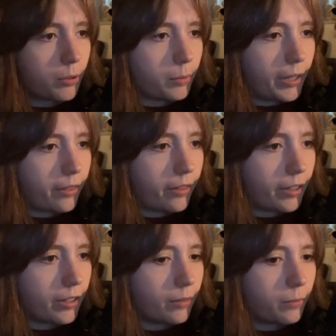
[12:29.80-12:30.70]
with, I
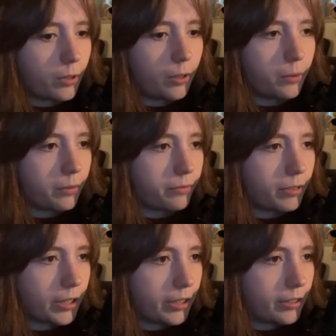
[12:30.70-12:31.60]
can go to
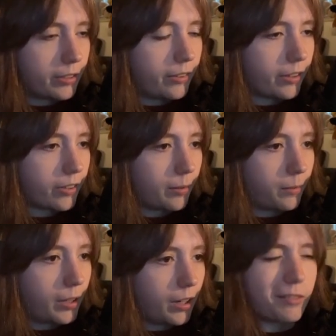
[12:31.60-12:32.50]
fucking Sixum.
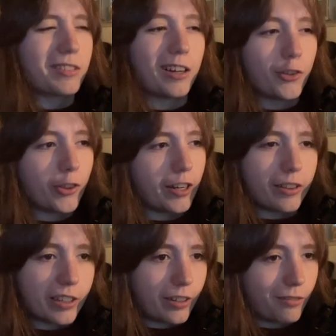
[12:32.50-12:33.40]
I'll do that at the
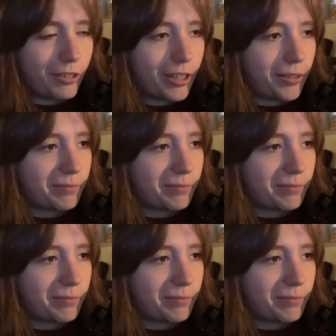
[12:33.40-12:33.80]
end of the video.